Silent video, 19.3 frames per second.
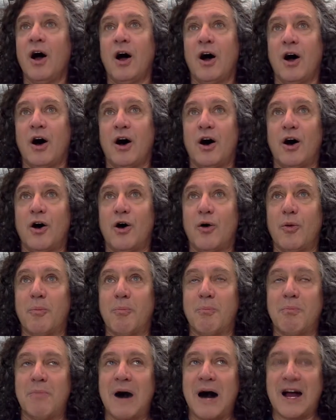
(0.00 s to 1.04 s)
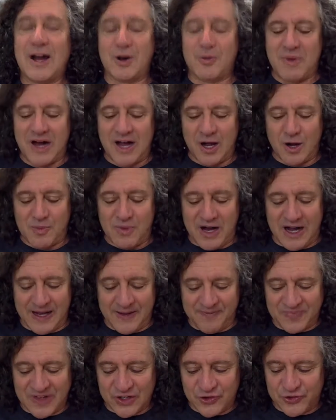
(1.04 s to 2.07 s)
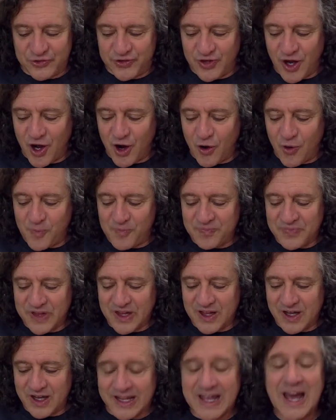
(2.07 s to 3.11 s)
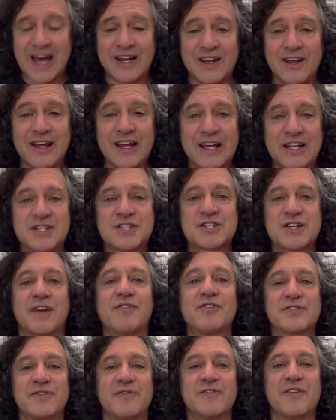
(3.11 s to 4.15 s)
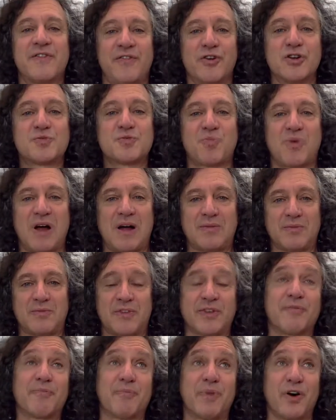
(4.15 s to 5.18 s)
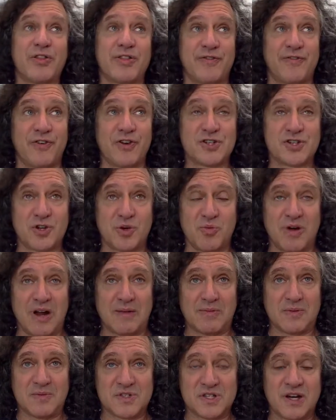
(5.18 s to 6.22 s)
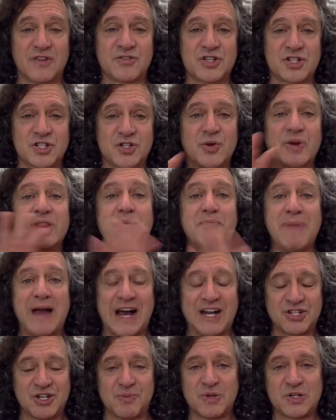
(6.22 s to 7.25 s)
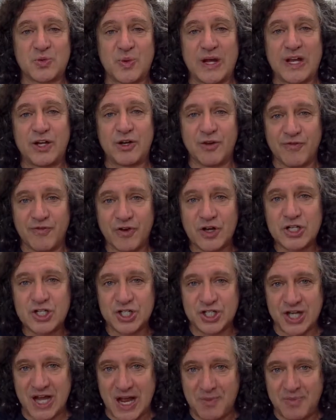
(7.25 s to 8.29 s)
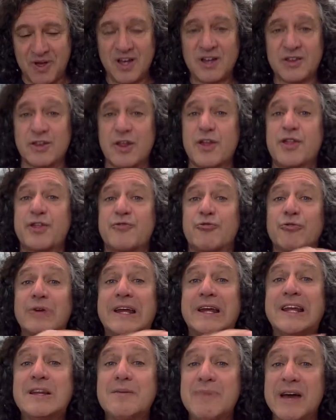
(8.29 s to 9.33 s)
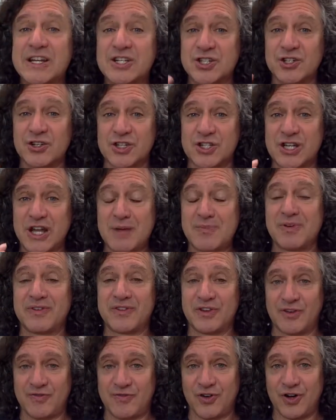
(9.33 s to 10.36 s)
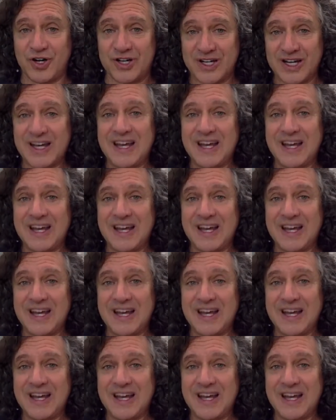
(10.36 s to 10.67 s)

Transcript: Oh my, oh my, oh my. So again, it suffers from the first problem, both the first two problems, of just doing the matching between your foot shape, the three-dimensional shape of your foot,